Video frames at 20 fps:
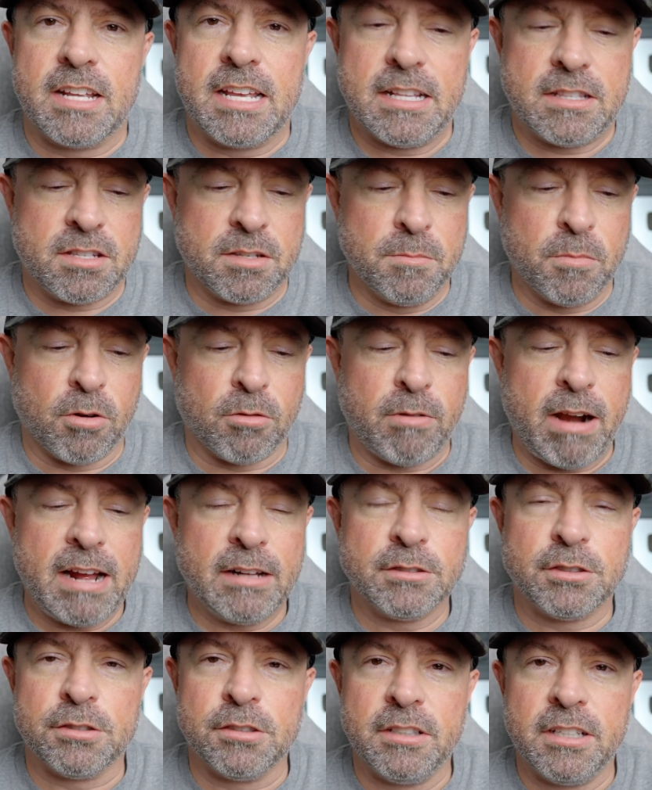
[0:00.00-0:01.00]
to get some more
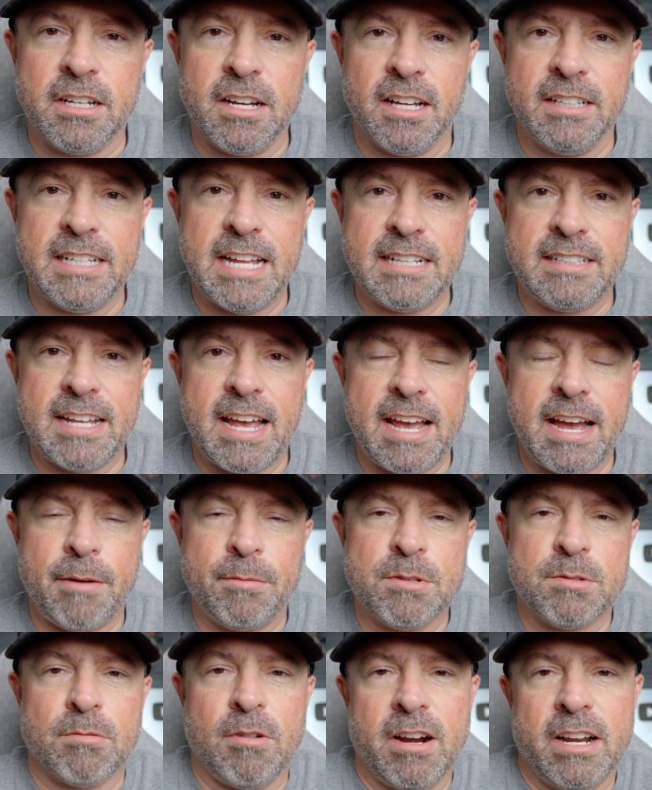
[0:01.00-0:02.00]
rounds through the gun that day, I
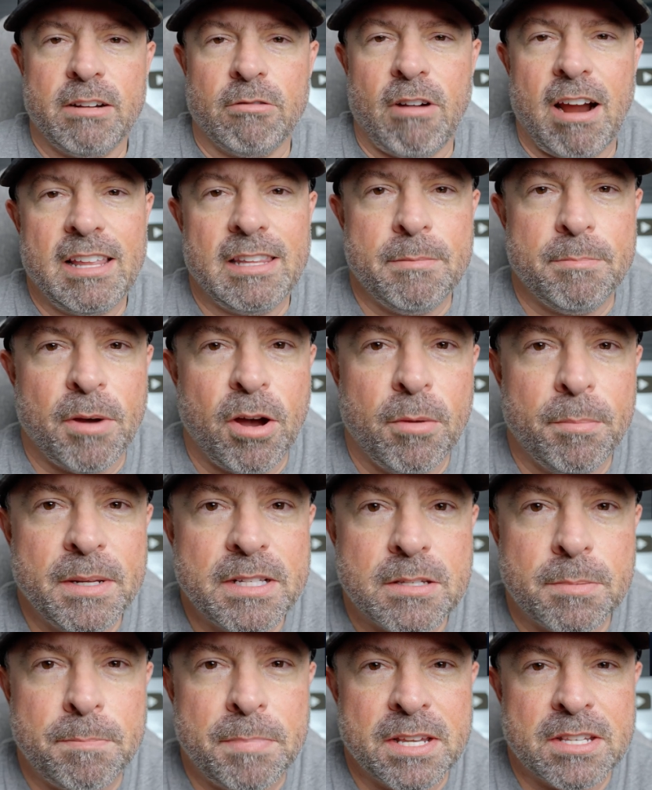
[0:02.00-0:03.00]
was running Riley
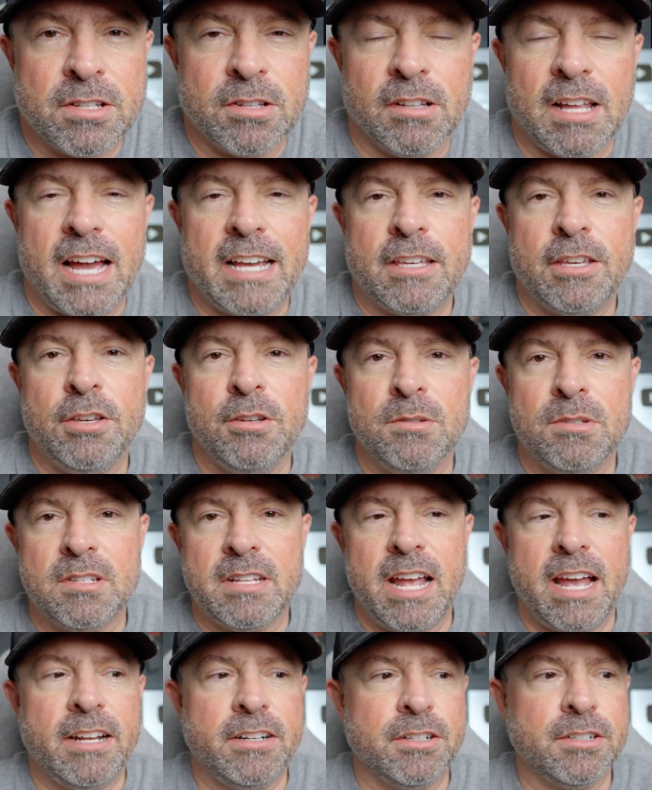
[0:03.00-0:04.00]
Bowman's Pistol IQ
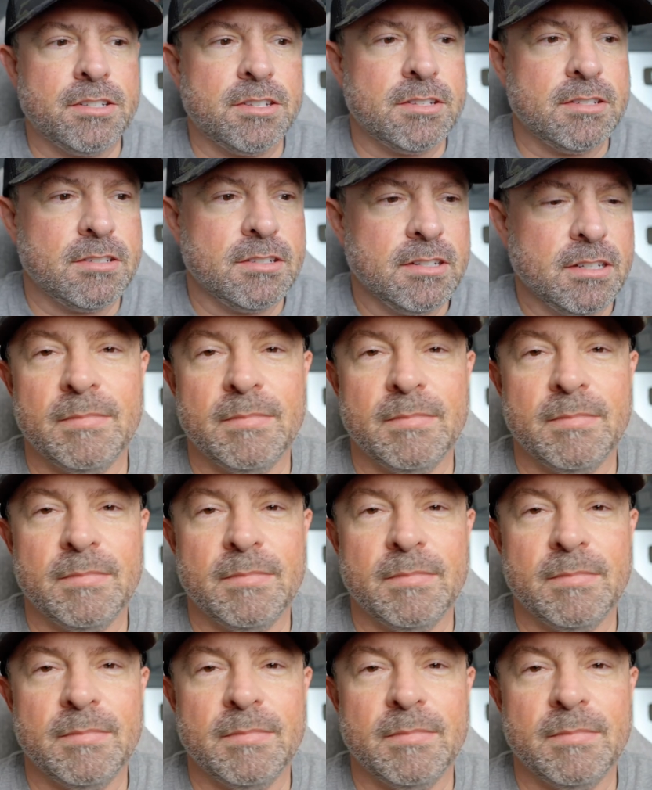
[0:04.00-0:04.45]
standards.